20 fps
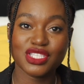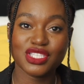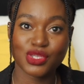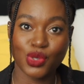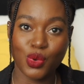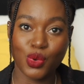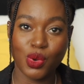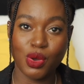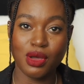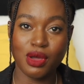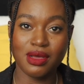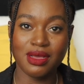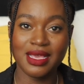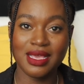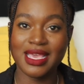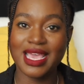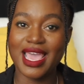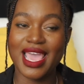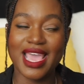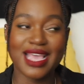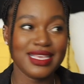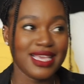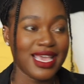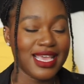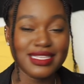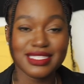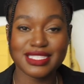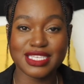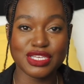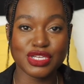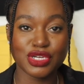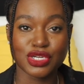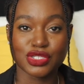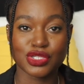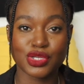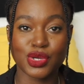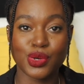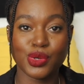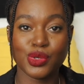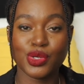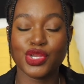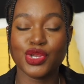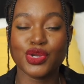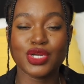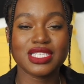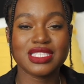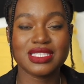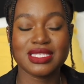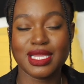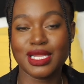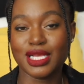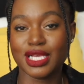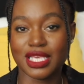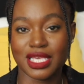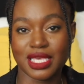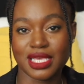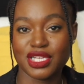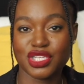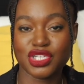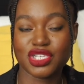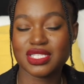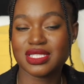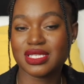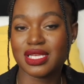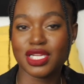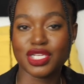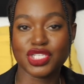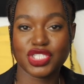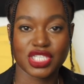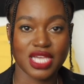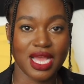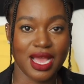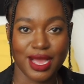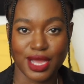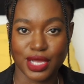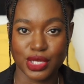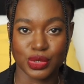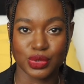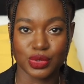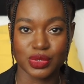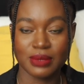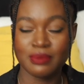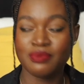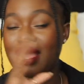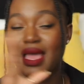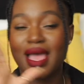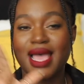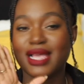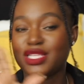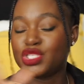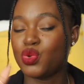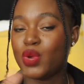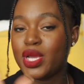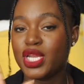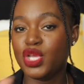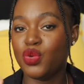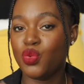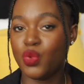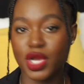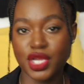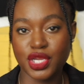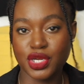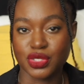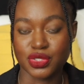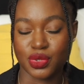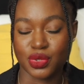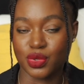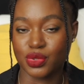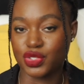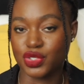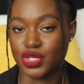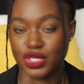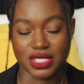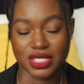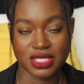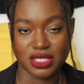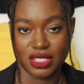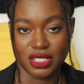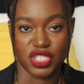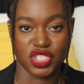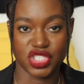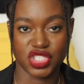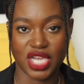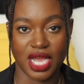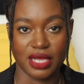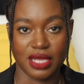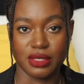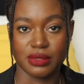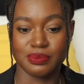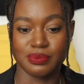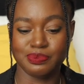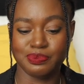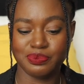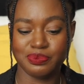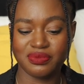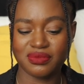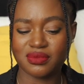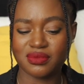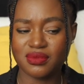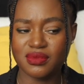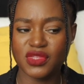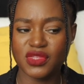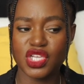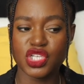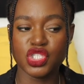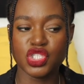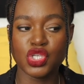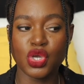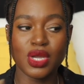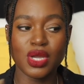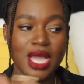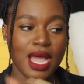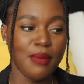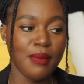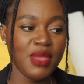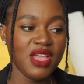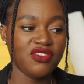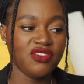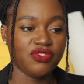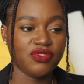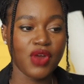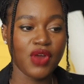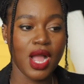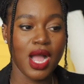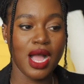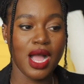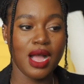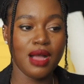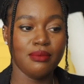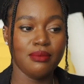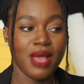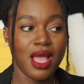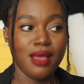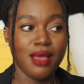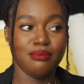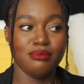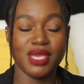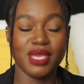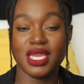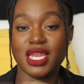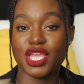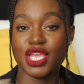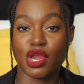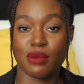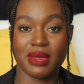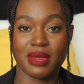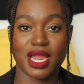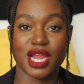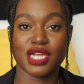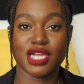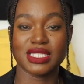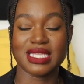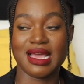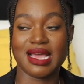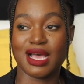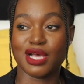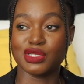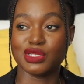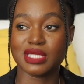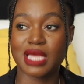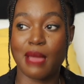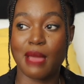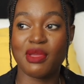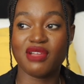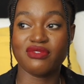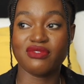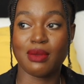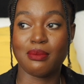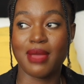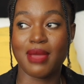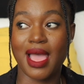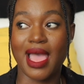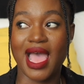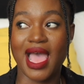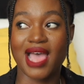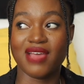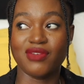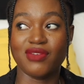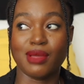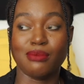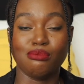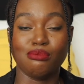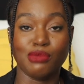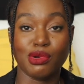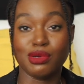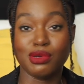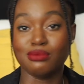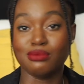school, 18 years old, you're still a kid. You're still a child. At 21 years old, you're still a child. So coming from being in your parents' house, coming from having